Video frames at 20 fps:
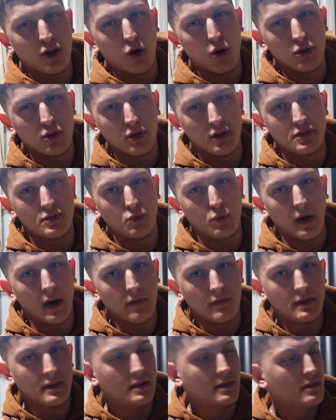go a little too
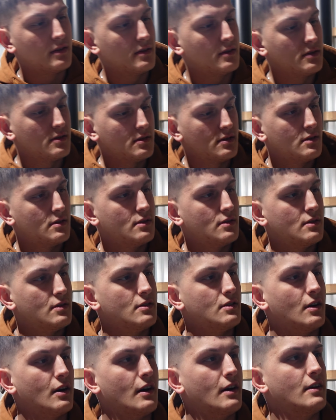heavy.
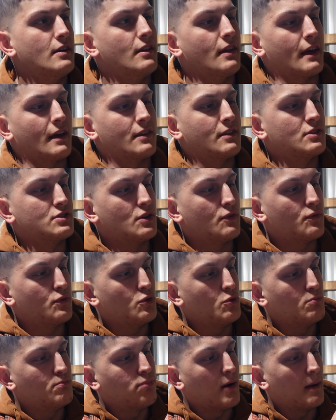Uh, like there's a
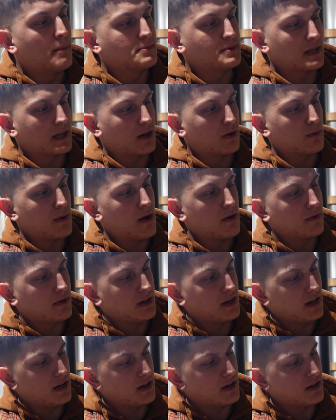few bumps like around
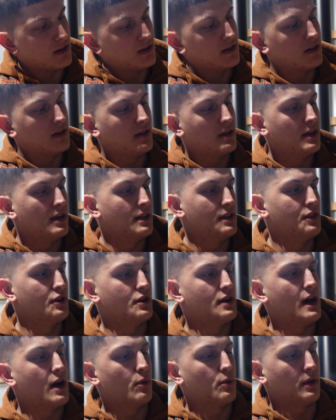here they're
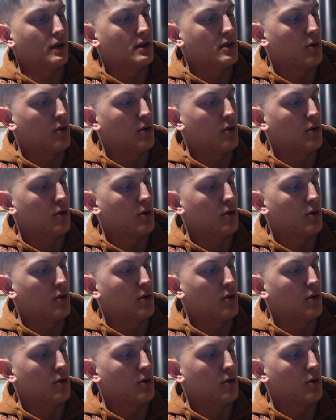not really